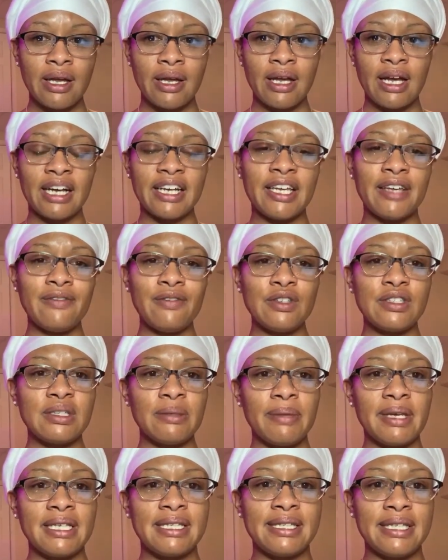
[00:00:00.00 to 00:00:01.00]
I'll give you
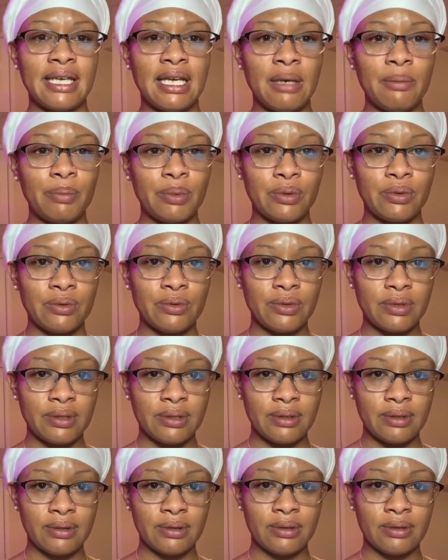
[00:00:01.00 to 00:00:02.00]
some examples
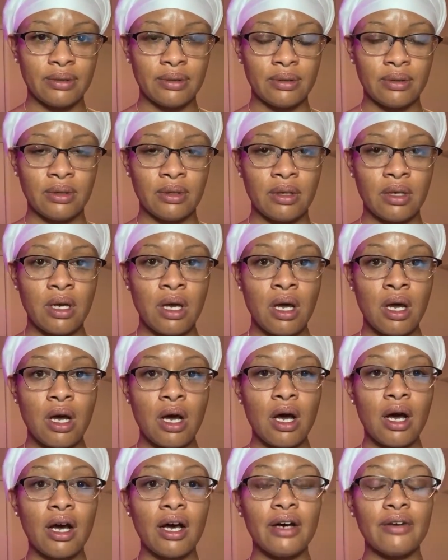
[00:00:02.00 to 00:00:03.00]

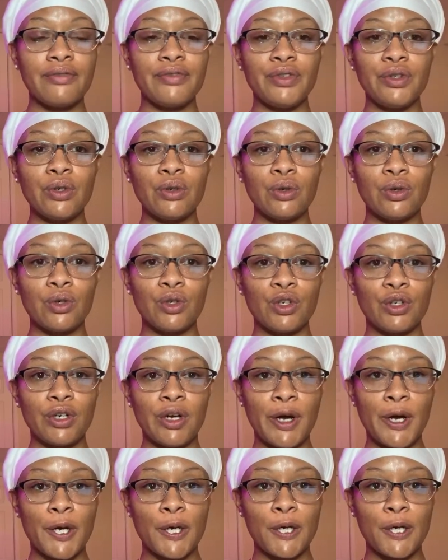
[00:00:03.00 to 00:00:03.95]
of your